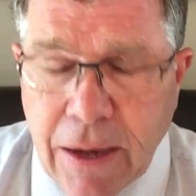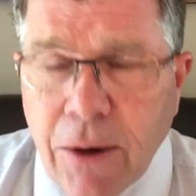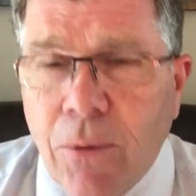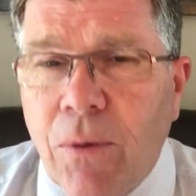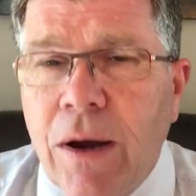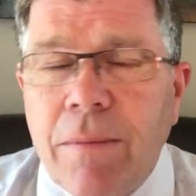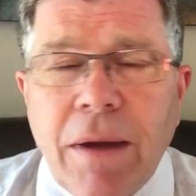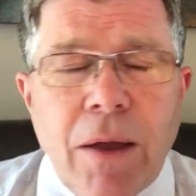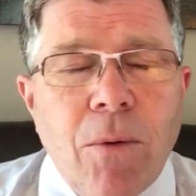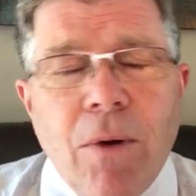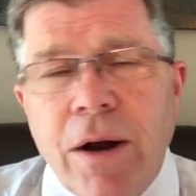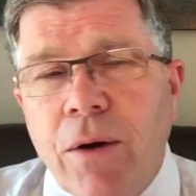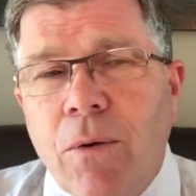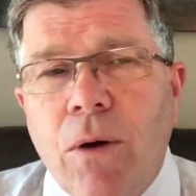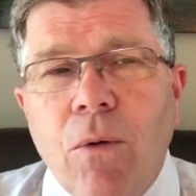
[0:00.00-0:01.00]
one might
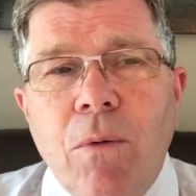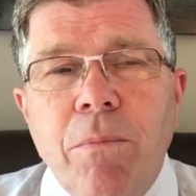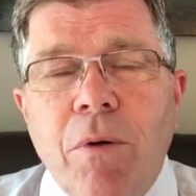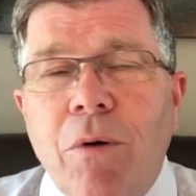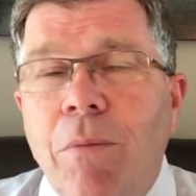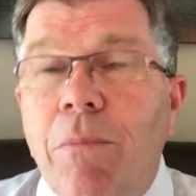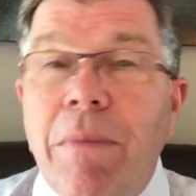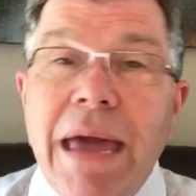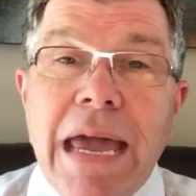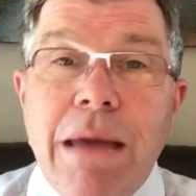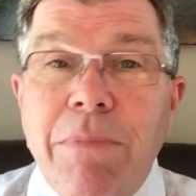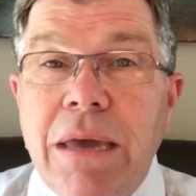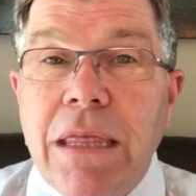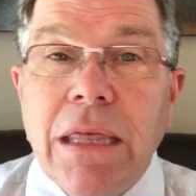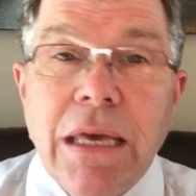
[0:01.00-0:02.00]
wonder, well,
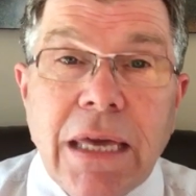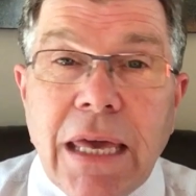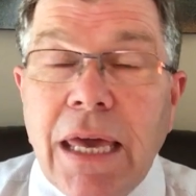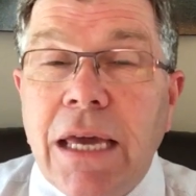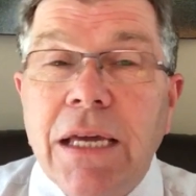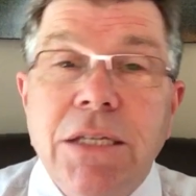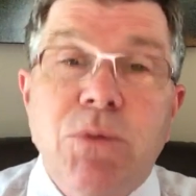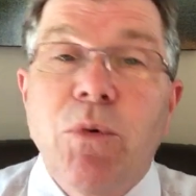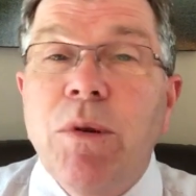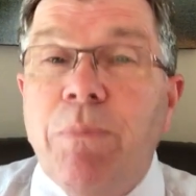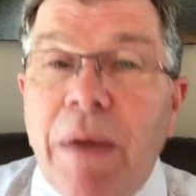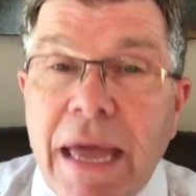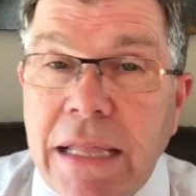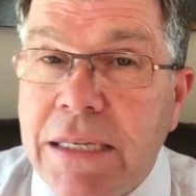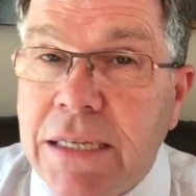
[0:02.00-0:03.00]
maybe the king is
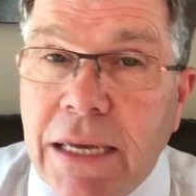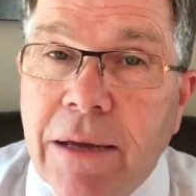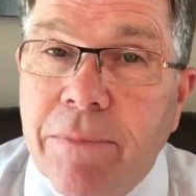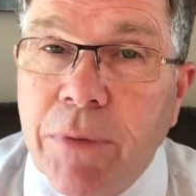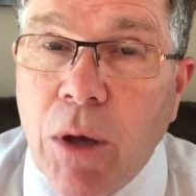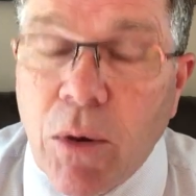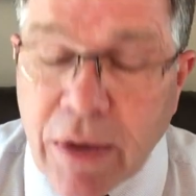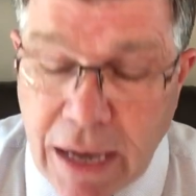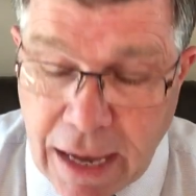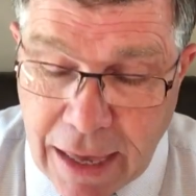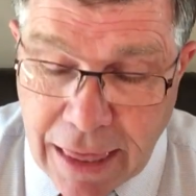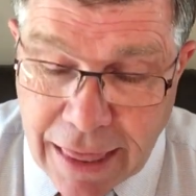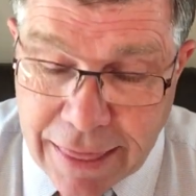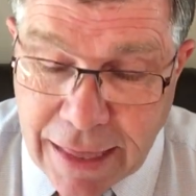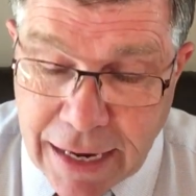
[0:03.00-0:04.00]
repenting, okay?
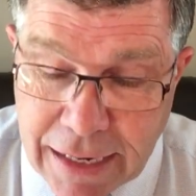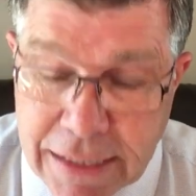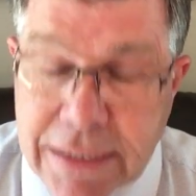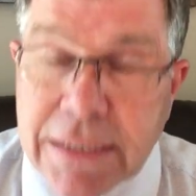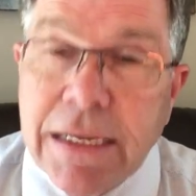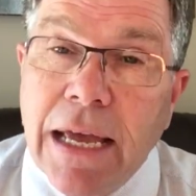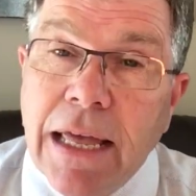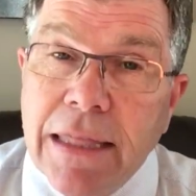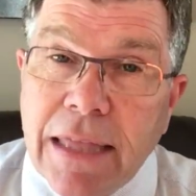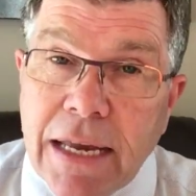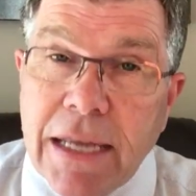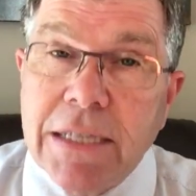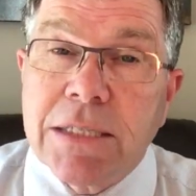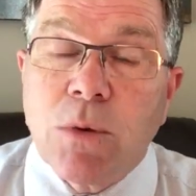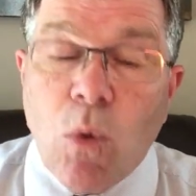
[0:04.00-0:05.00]
That is
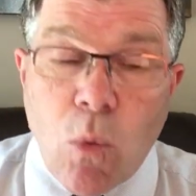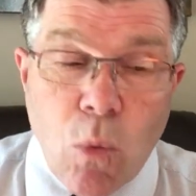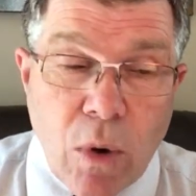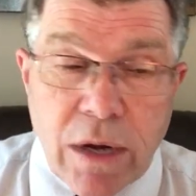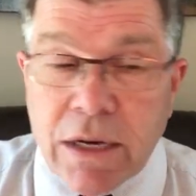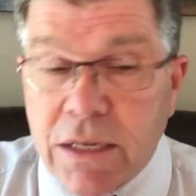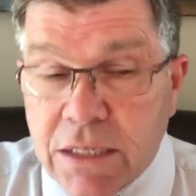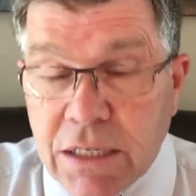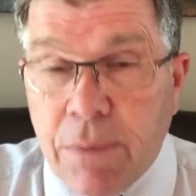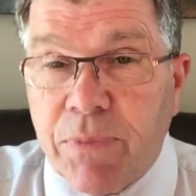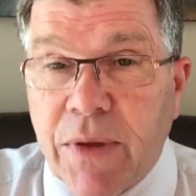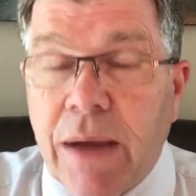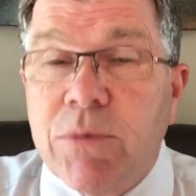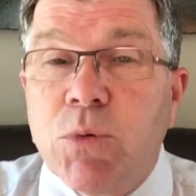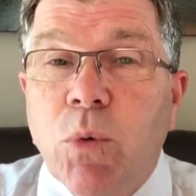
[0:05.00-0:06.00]

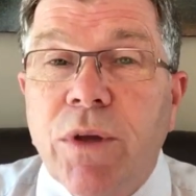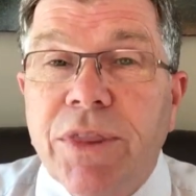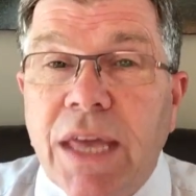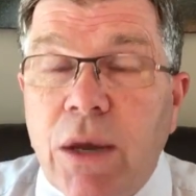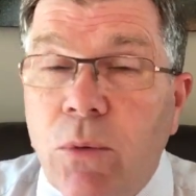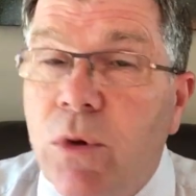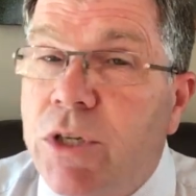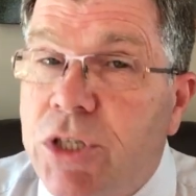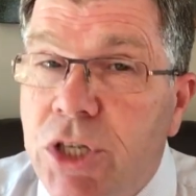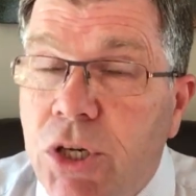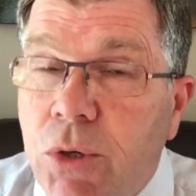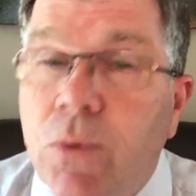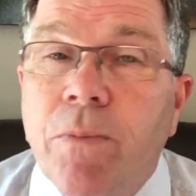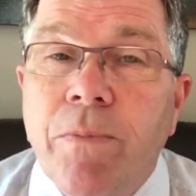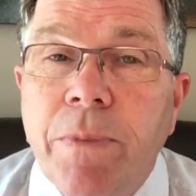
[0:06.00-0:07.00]
sometimes what they would
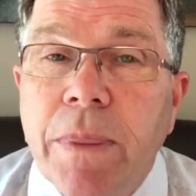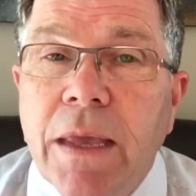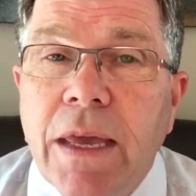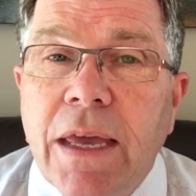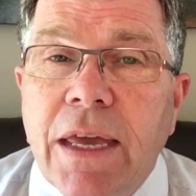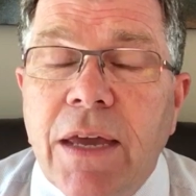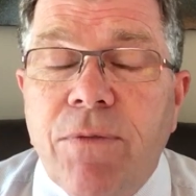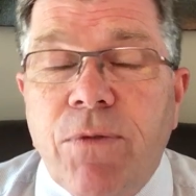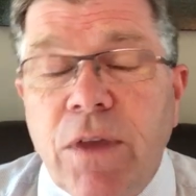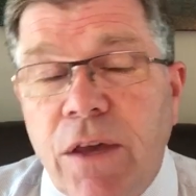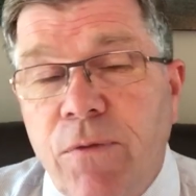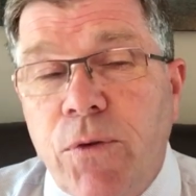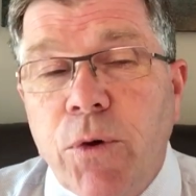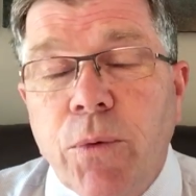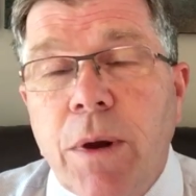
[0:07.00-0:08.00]
do.
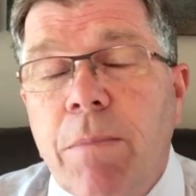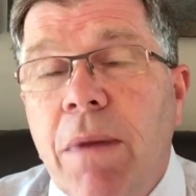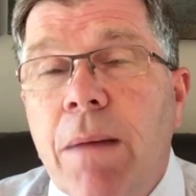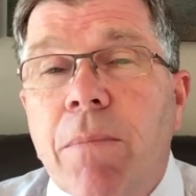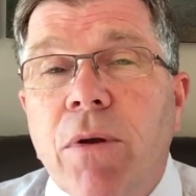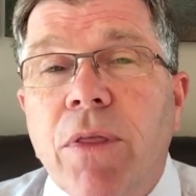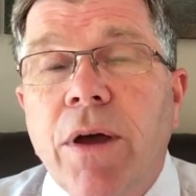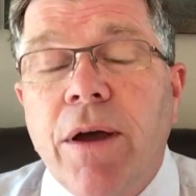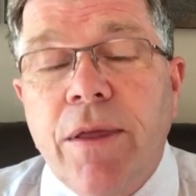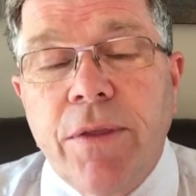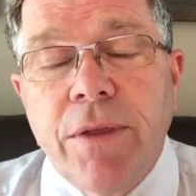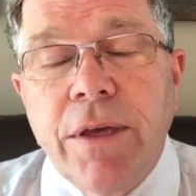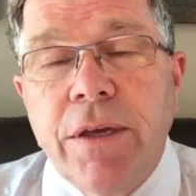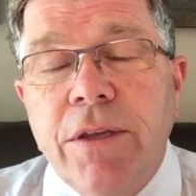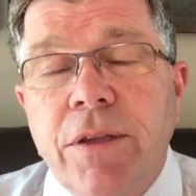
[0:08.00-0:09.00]
If you remember
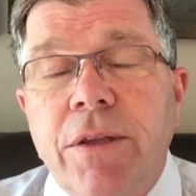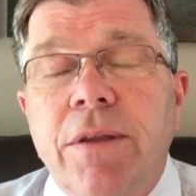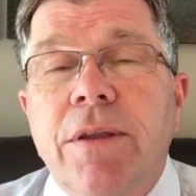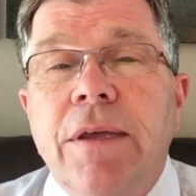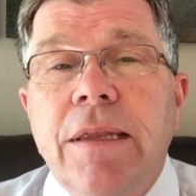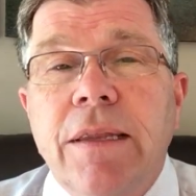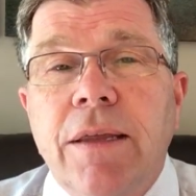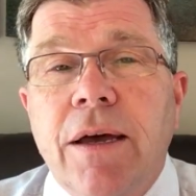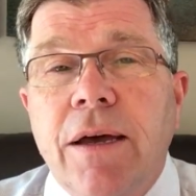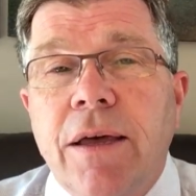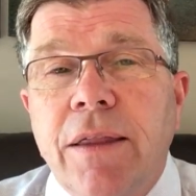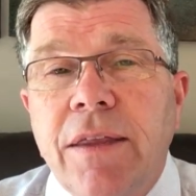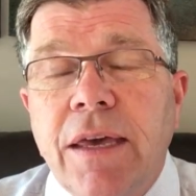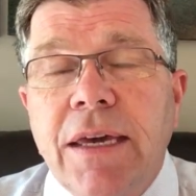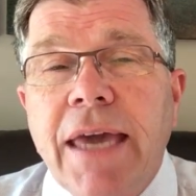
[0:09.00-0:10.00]

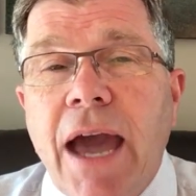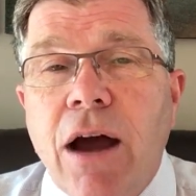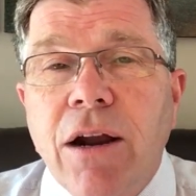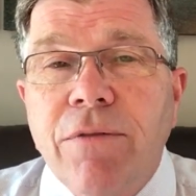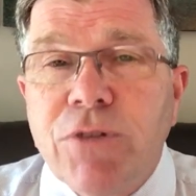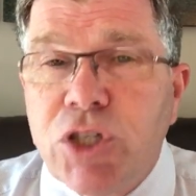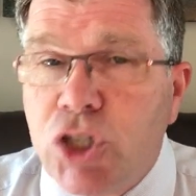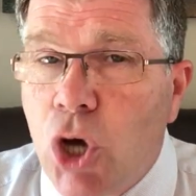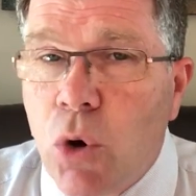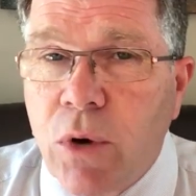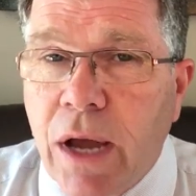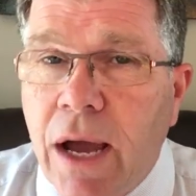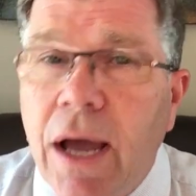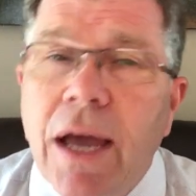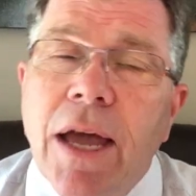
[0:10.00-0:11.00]
the account of Jonah